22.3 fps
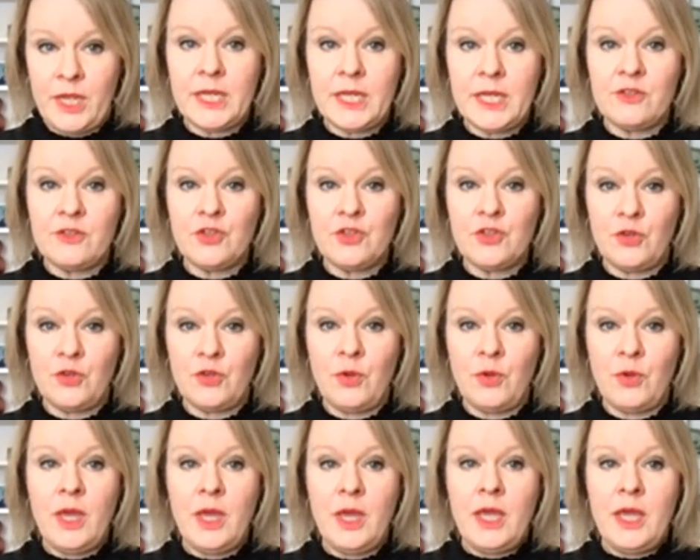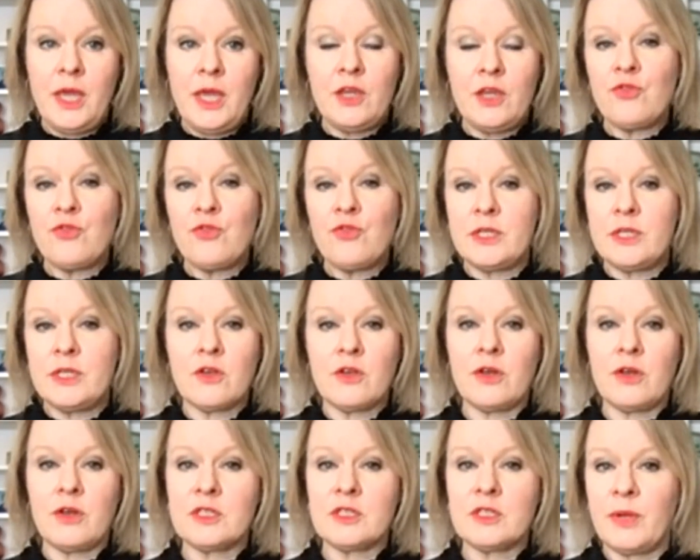feed into
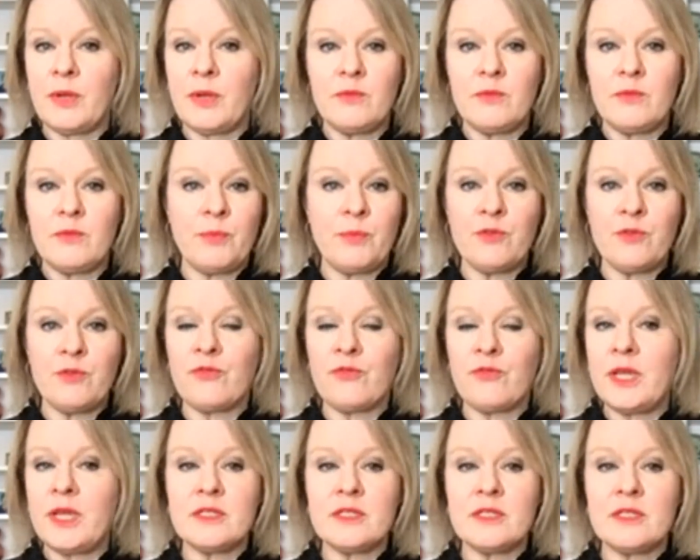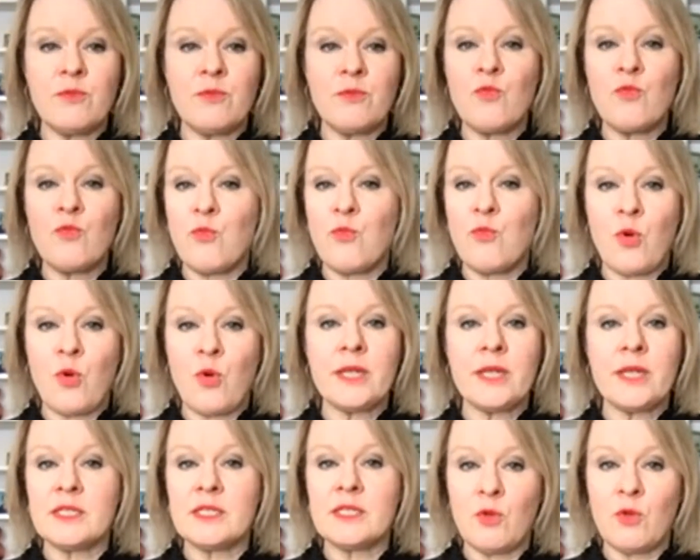increased costs, but freight is
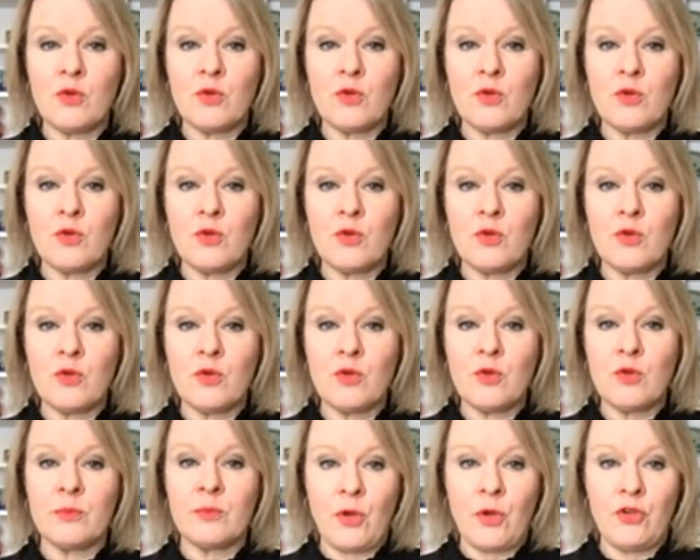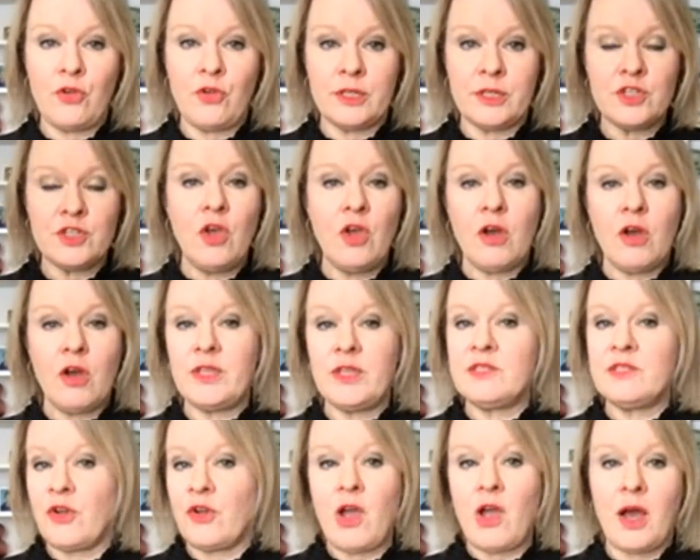quite a small component of
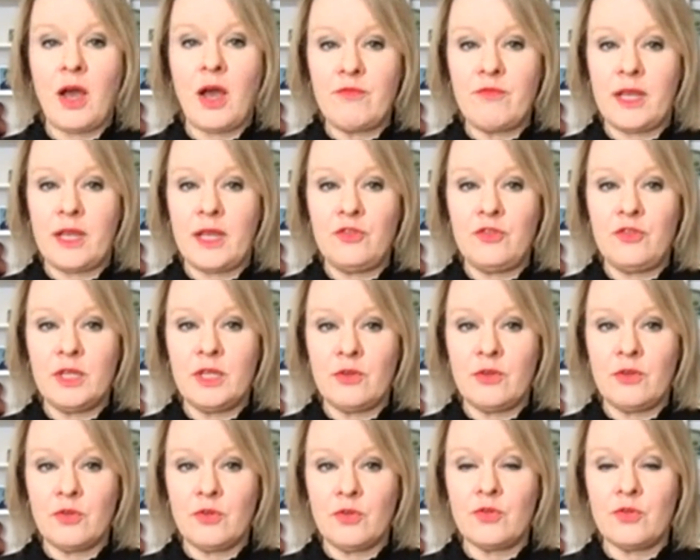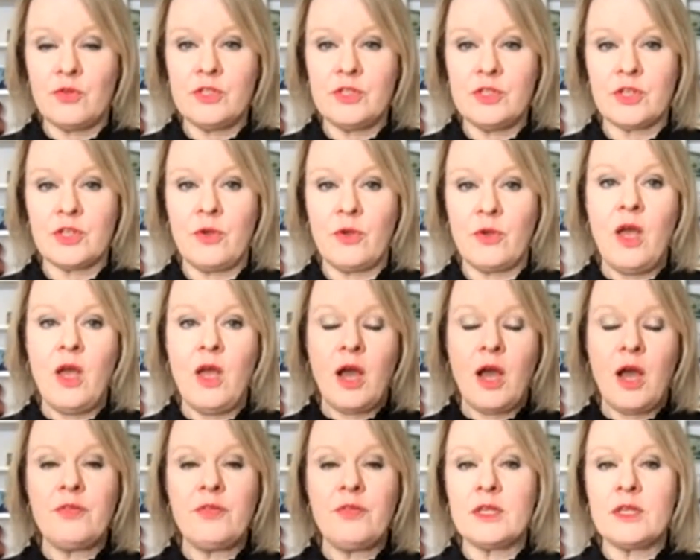these very high value goods. So
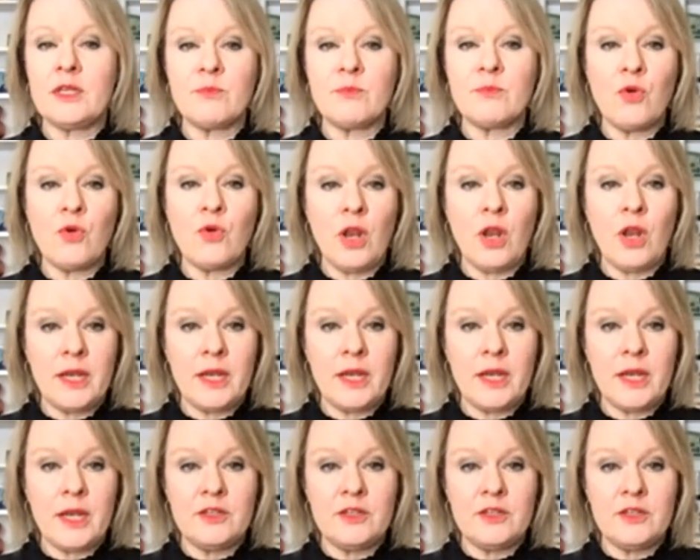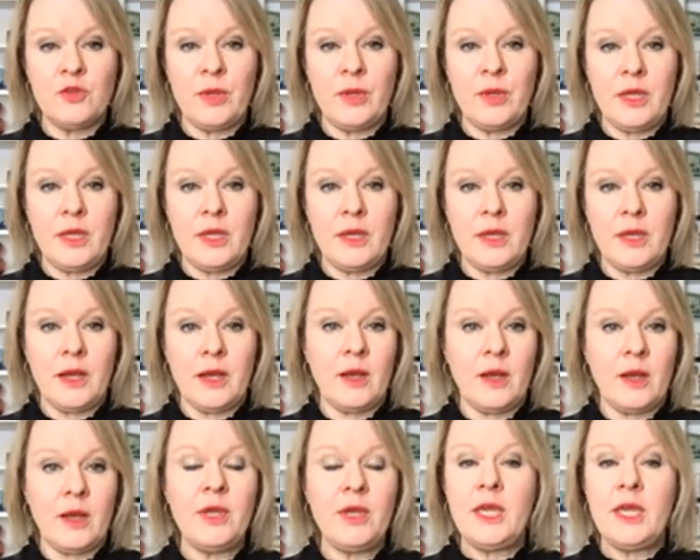I think it's more likely to be